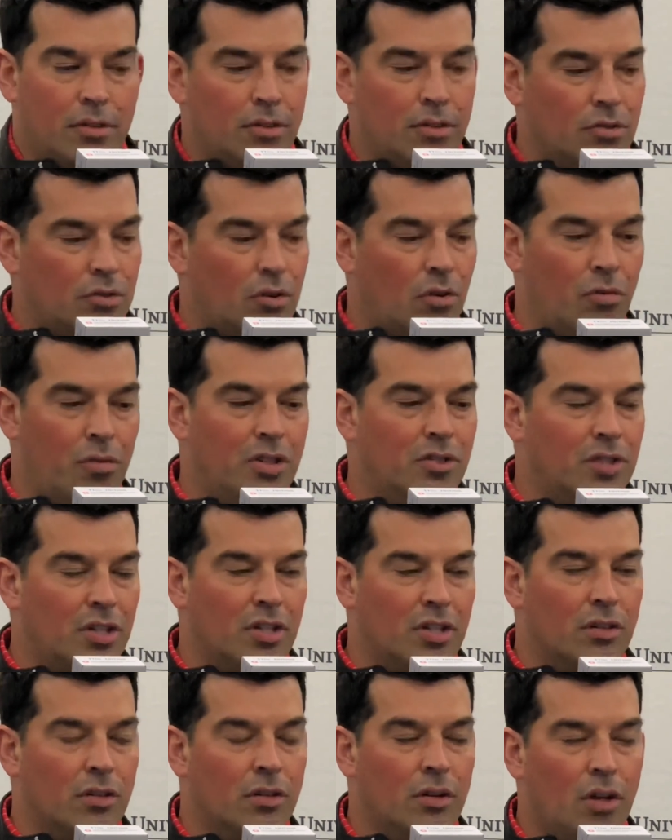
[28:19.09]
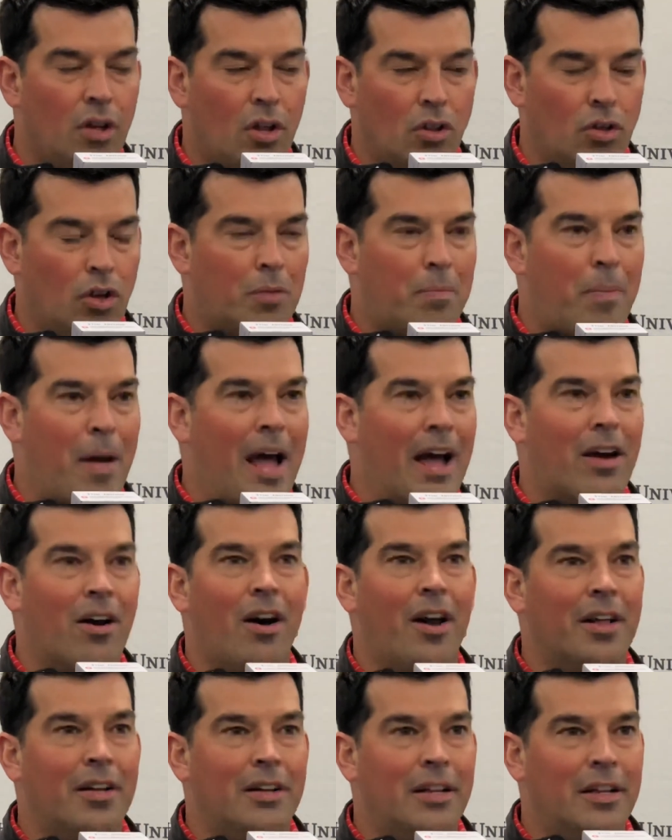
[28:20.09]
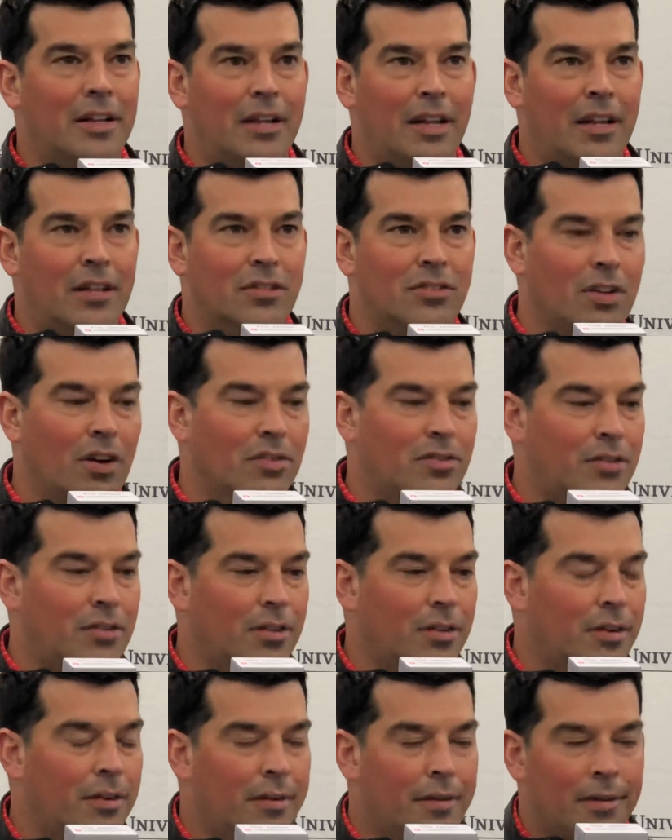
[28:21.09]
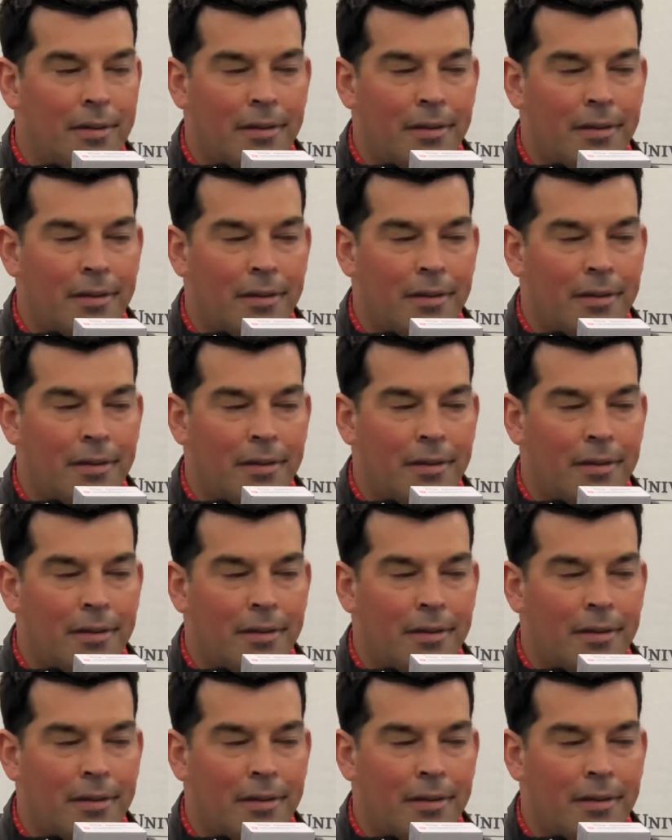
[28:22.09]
there's no reason to look back on it and start to,